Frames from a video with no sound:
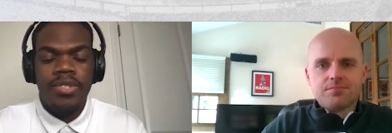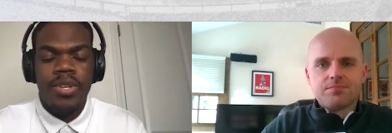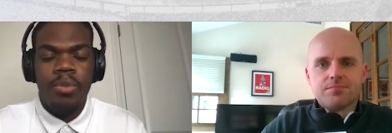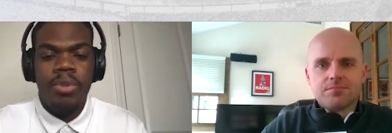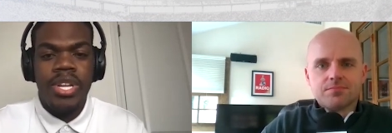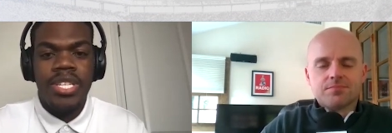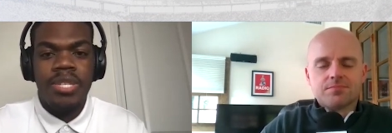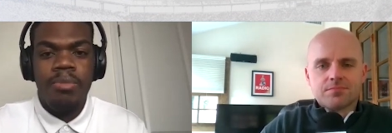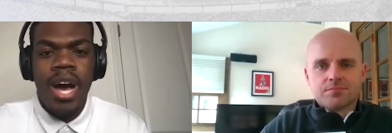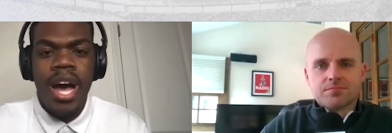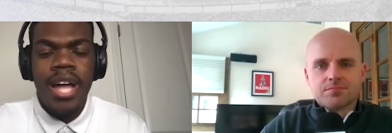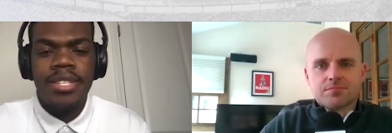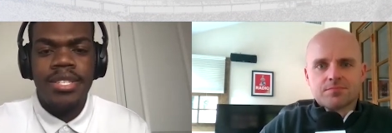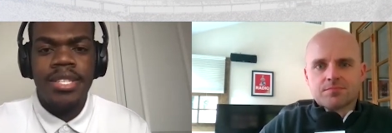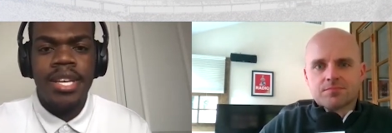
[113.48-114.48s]
Speaker 1: so many
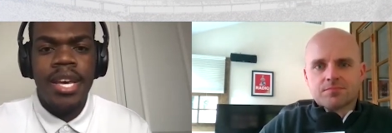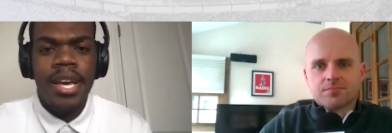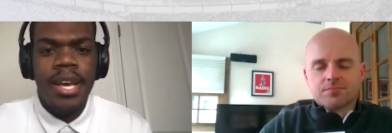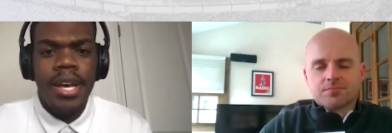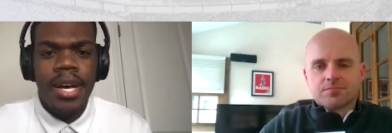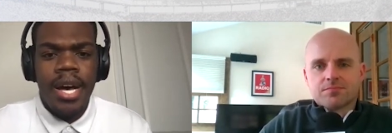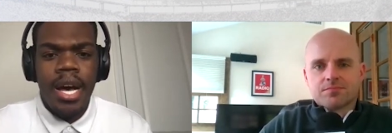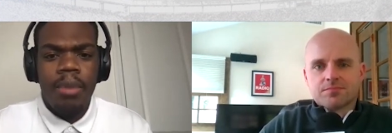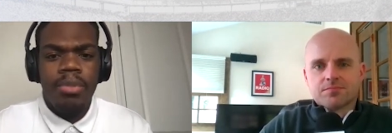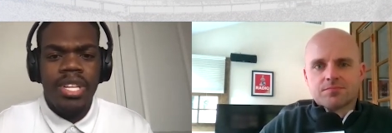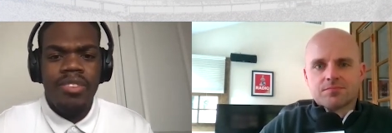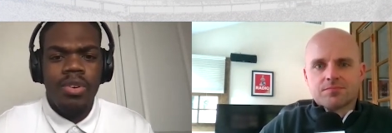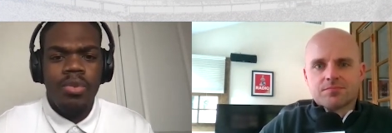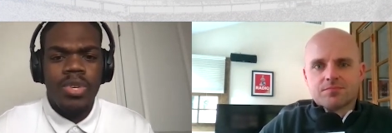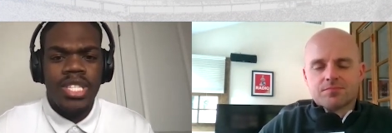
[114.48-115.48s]
spots. Uh, I
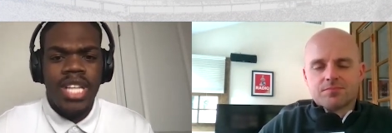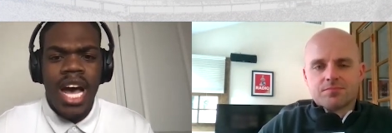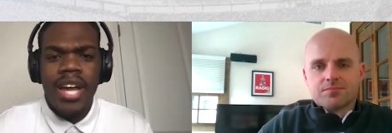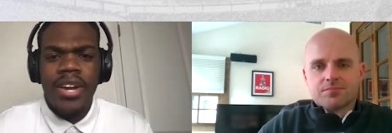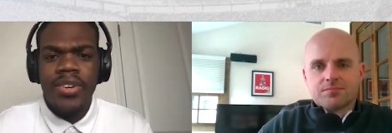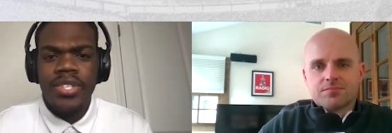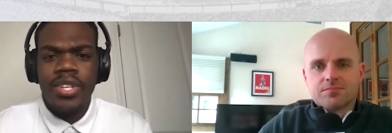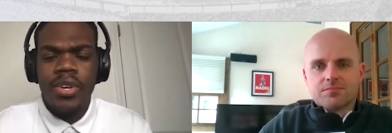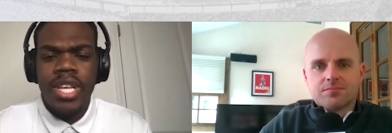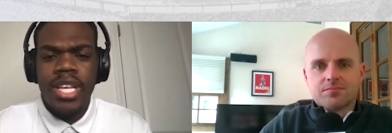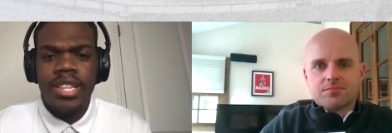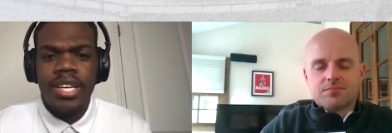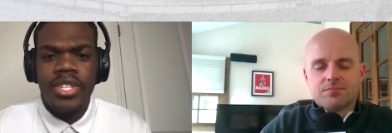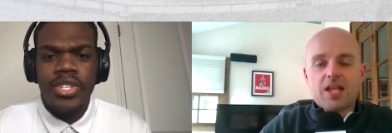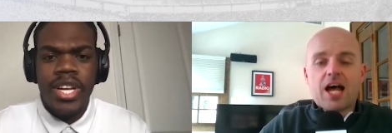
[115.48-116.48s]
believe it was nine or so
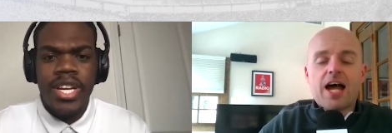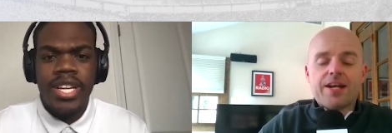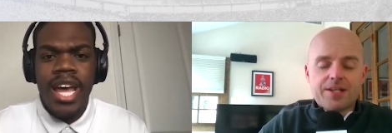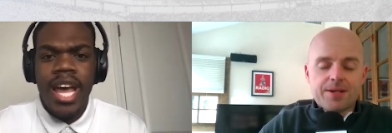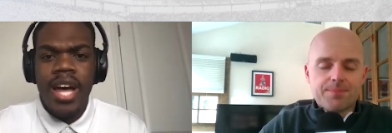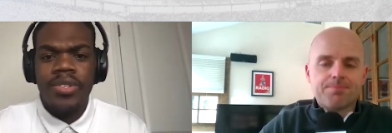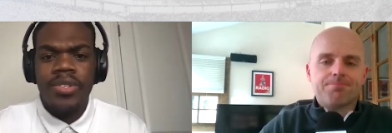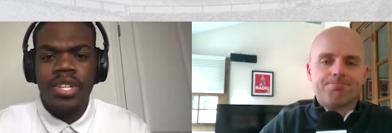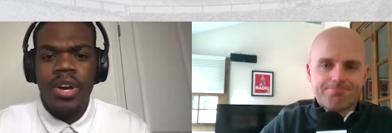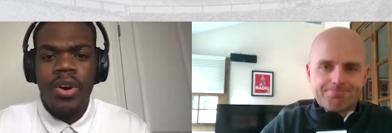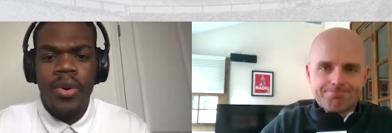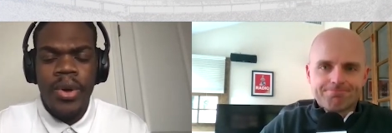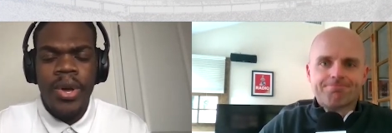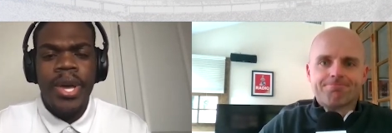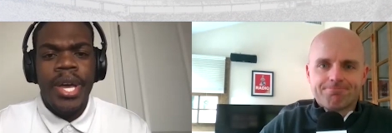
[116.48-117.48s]
that they traded nine. down.
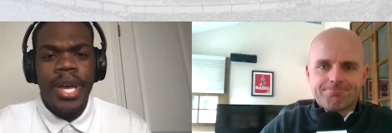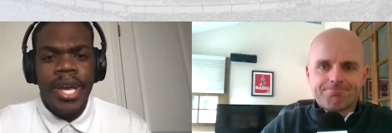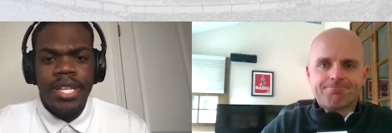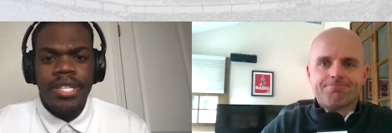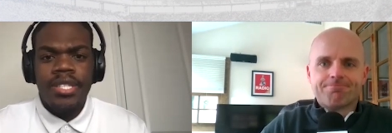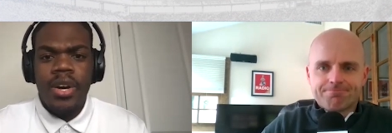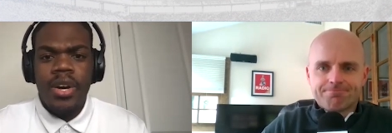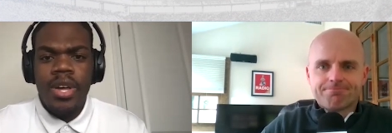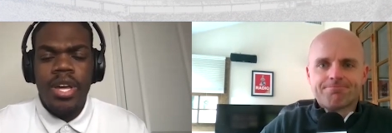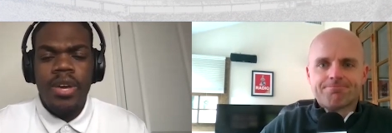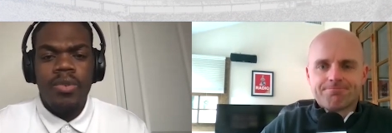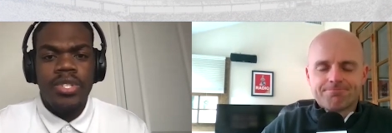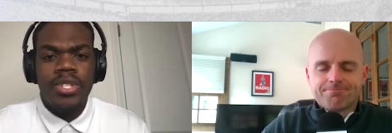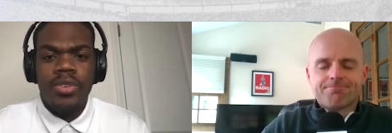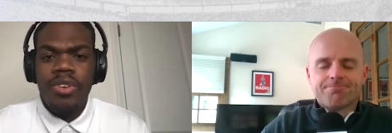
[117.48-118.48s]
So, so it, it,
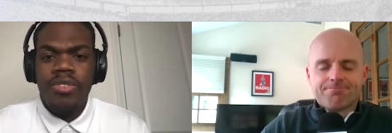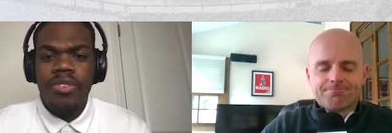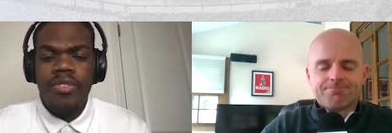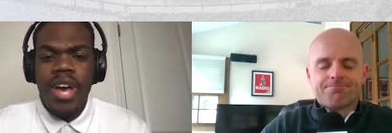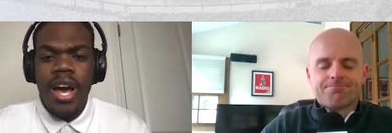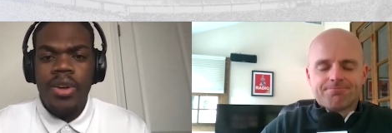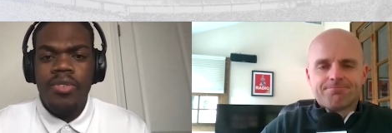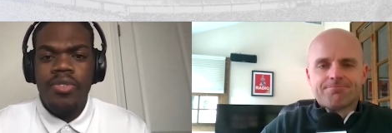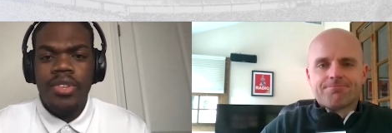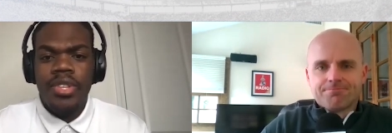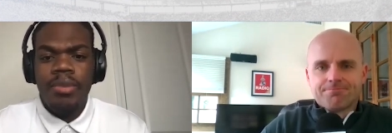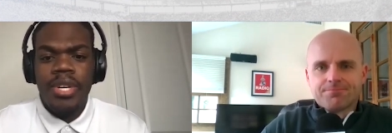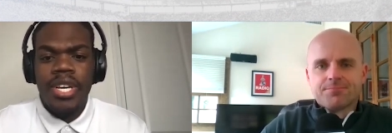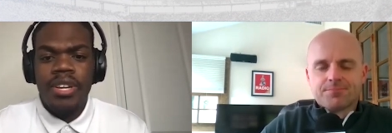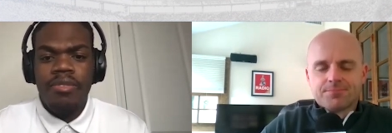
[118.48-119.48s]
was terrific value for
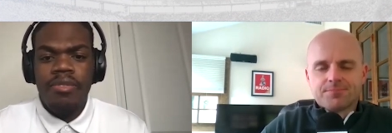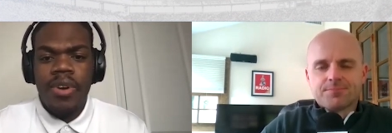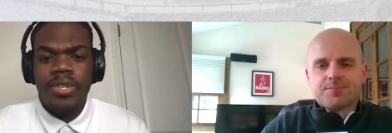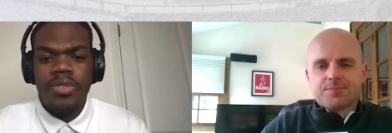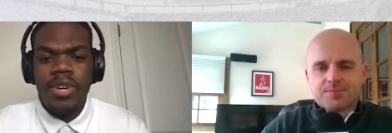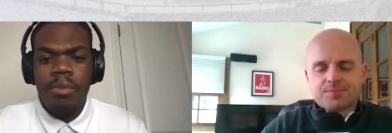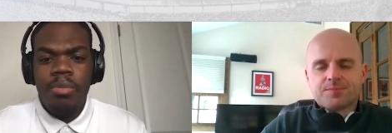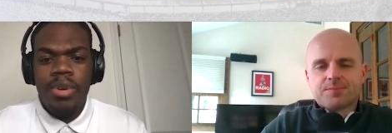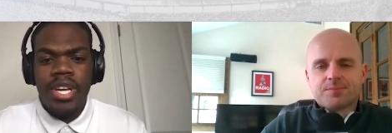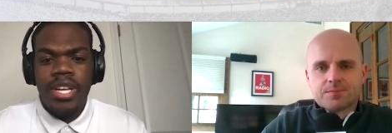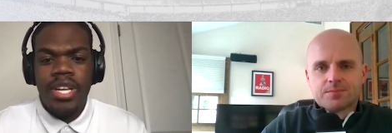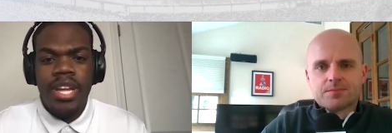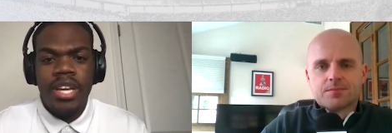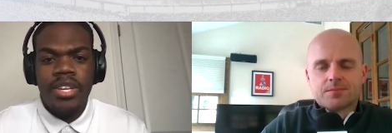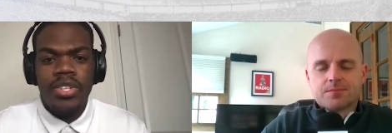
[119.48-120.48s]
them to get a first round pick
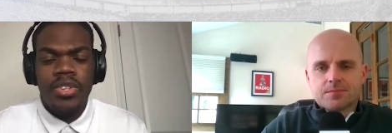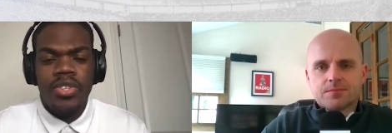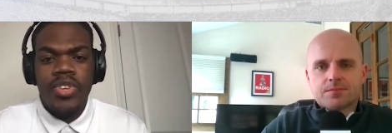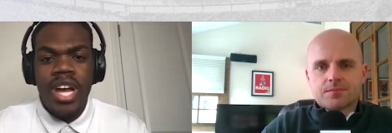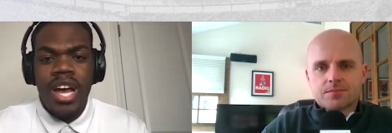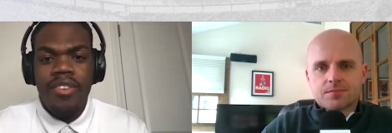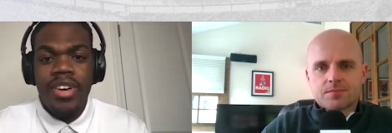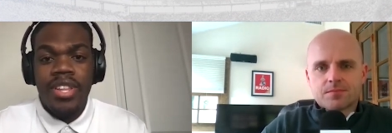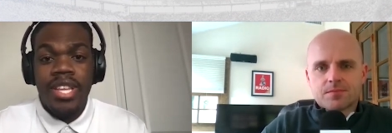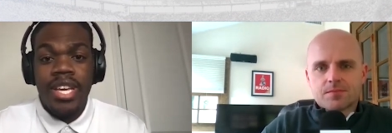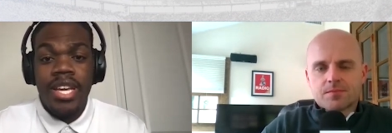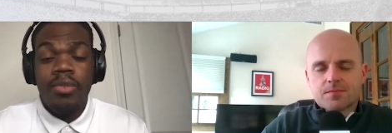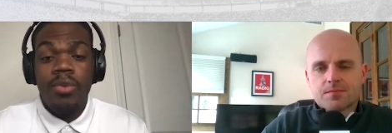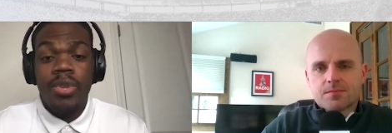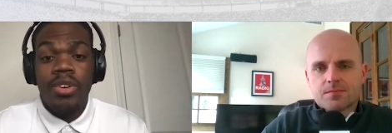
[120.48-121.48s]
in next year's draft. I
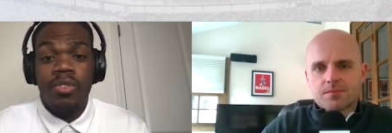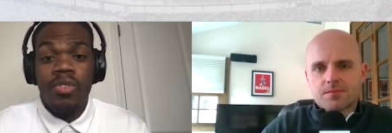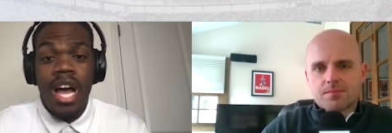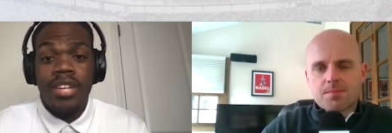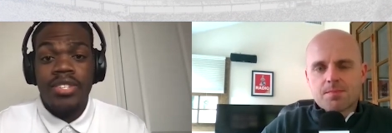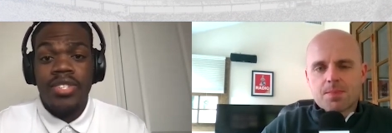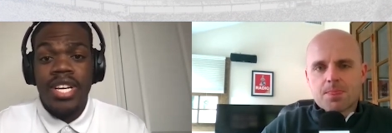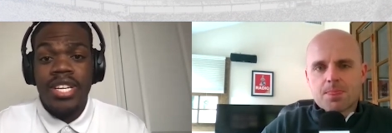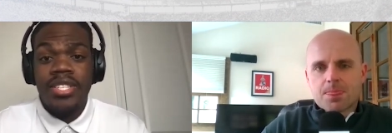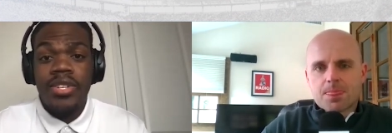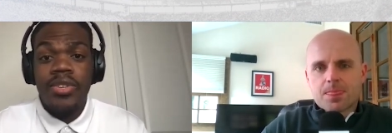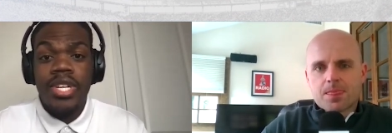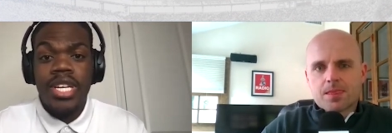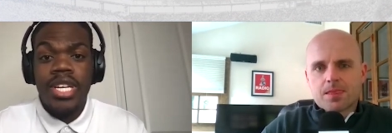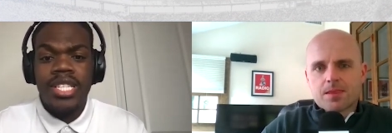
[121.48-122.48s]
think with a roster that
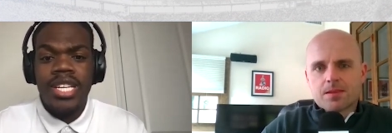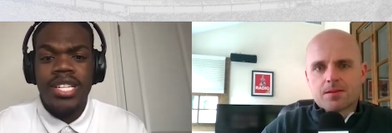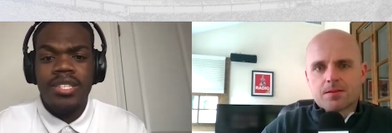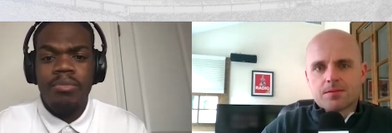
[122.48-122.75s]
still does need